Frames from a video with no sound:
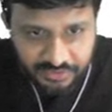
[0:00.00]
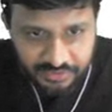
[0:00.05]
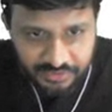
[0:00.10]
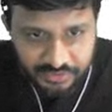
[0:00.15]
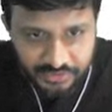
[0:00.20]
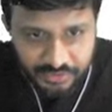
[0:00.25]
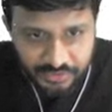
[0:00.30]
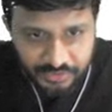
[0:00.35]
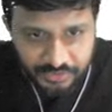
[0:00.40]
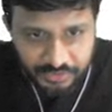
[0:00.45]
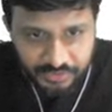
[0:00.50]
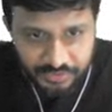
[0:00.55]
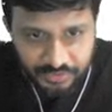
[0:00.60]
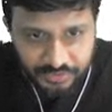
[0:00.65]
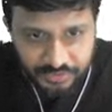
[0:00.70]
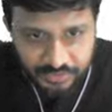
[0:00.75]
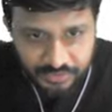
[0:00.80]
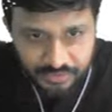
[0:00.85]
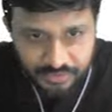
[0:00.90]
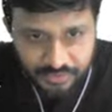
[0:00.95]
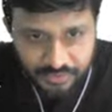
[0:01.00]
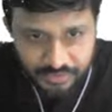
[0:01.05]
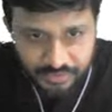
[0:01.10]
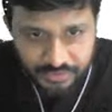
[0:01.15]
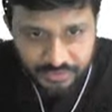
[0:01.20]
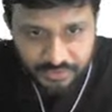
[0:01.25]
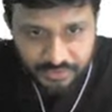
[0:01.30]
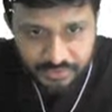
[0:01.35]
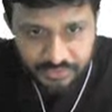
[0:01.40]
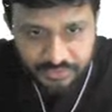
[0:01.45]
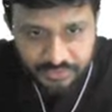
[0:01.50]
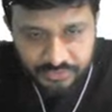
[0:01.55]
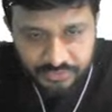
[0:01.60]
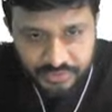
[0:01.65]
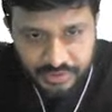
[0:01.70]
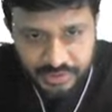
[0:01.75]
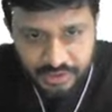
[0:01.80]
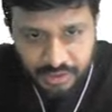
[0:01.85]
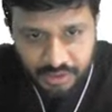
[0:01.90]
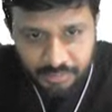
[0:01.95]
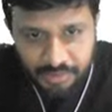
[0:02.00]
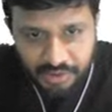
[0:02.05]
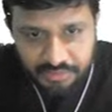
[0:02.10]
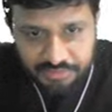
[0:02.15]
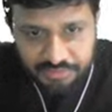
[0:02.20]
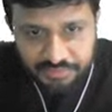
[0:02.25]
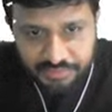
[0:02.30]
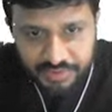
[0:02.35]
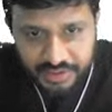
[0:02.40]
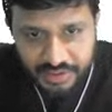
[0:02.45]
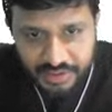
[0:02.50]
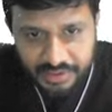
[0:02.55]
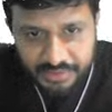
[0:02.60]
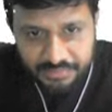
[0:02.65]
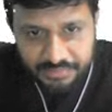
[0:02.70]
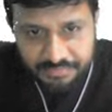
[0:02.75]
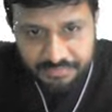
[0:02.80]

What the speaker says: So signum of n